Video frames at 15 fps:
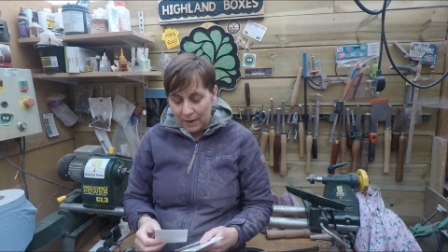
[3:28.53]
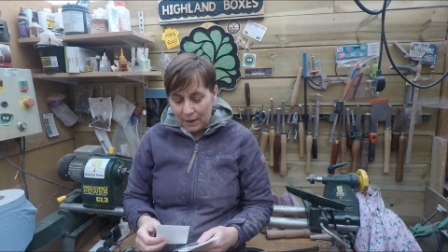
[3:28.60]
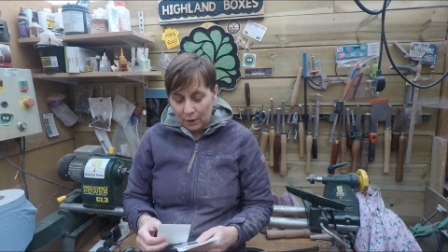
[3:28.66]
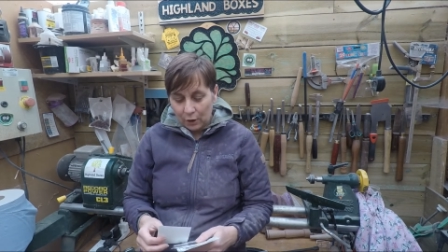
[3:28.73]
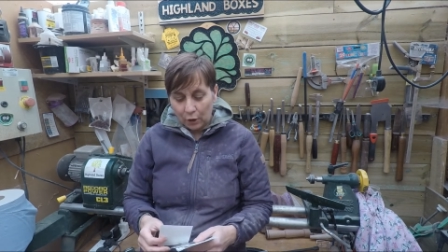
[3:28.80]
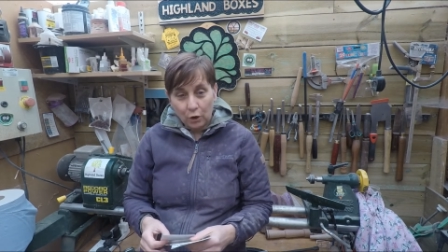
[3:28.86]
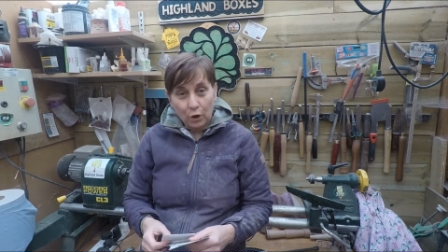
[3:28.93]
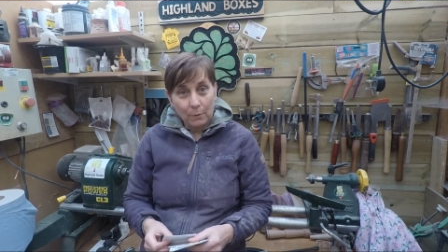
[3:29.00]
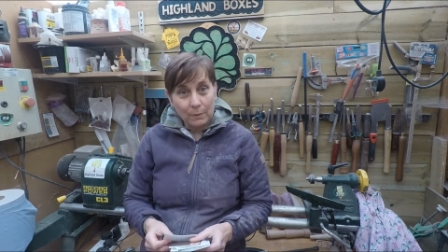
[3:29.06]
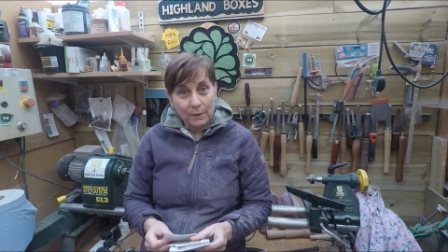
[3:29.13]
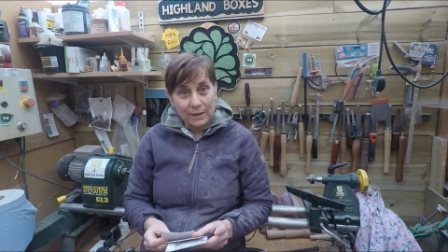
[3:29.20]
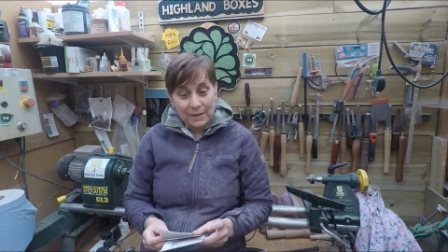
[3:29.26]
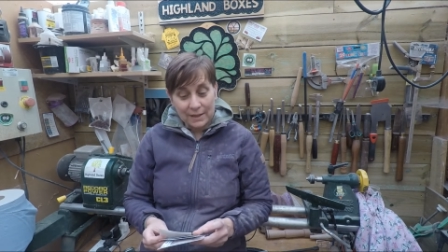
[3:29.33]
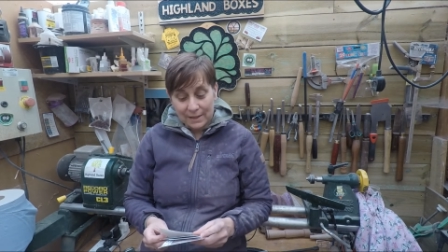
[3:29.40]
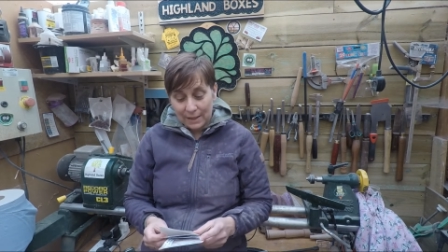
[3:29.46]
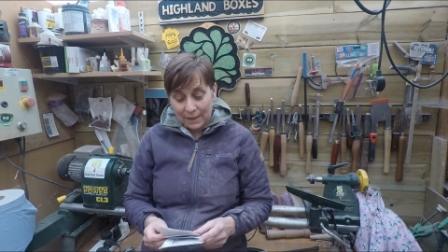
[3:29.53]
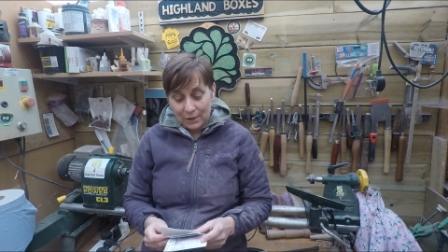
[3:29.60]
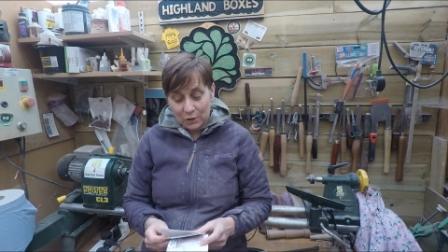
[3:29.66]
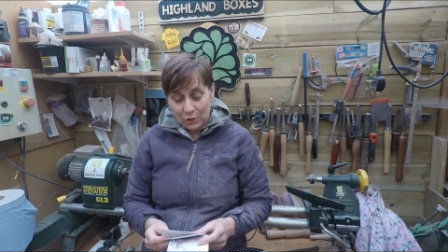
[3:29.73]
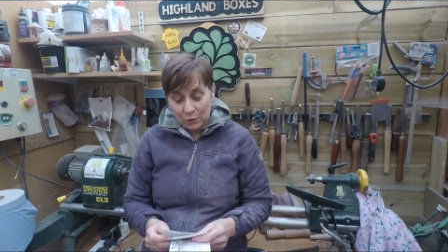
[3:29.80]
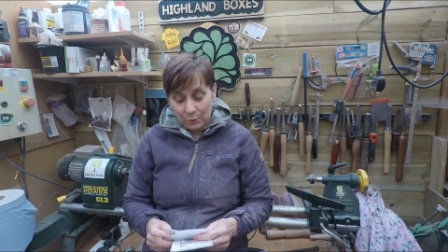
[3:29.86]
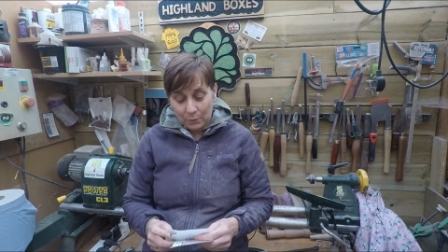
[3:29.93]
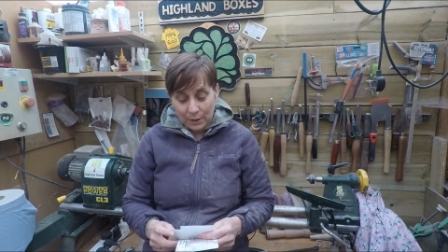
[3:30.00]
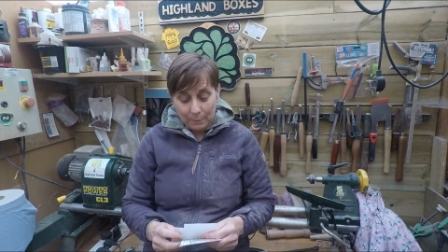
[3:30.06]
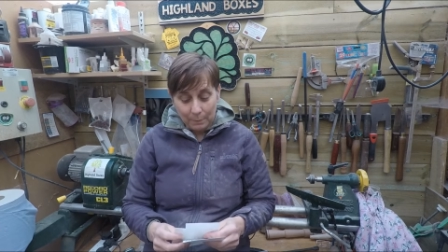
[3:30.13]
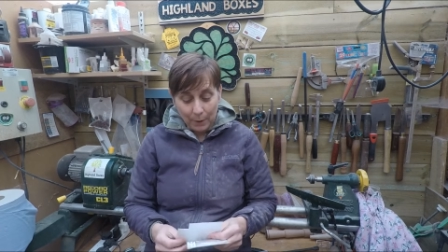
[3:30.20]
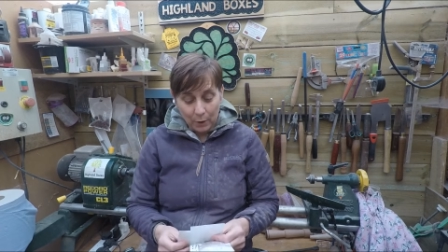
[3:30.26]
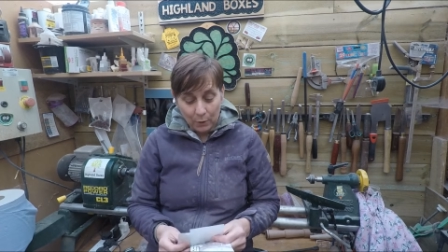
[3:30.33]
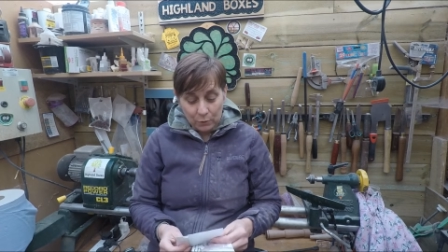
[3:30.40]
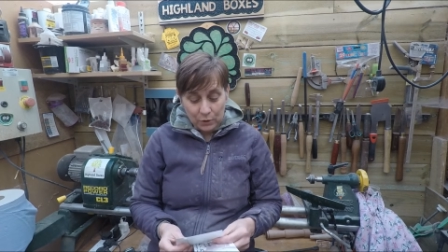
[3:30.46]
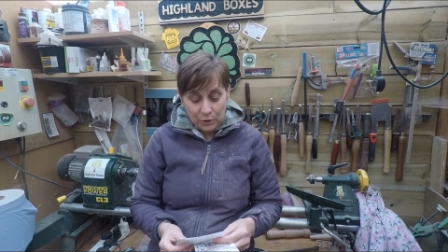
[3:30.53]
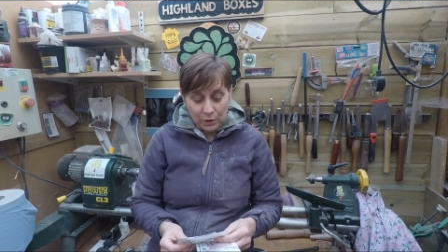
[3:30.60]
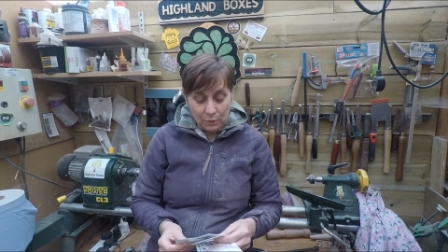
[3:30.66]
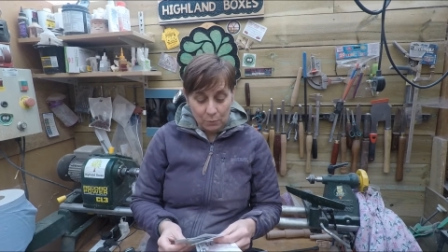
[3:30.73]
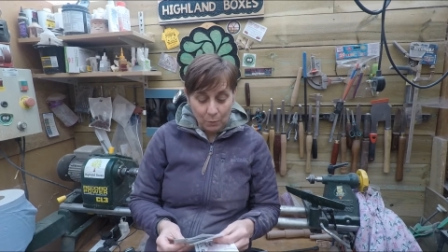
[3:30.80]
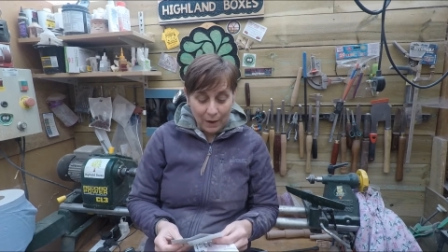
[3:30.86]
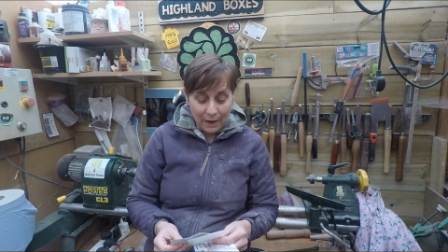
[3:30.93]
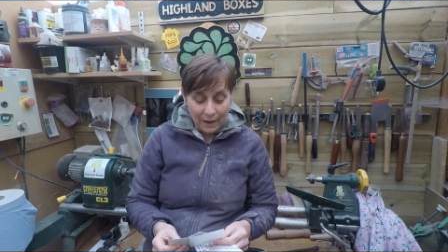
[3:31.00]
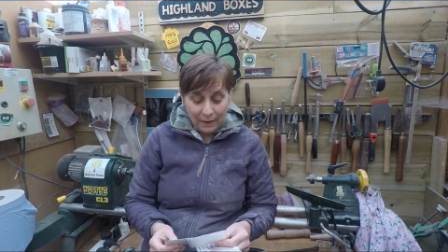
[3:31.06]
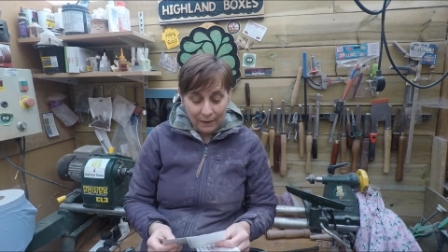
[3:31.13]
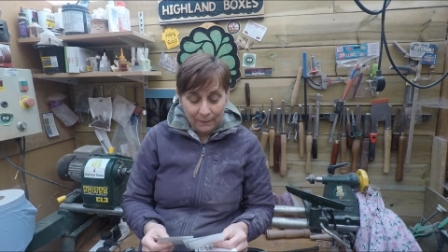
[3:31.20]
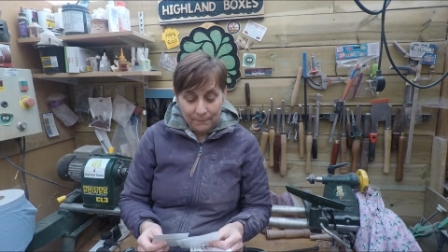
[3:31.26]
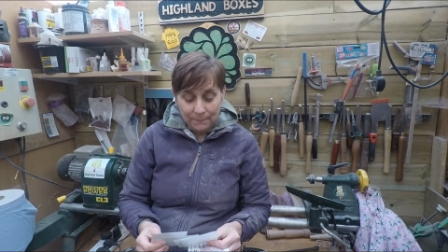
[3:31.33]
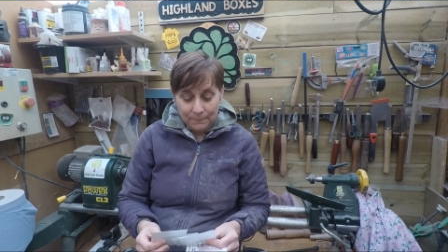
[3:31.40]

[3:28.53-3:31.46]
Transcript: Got a couple of stickers through in the post as well,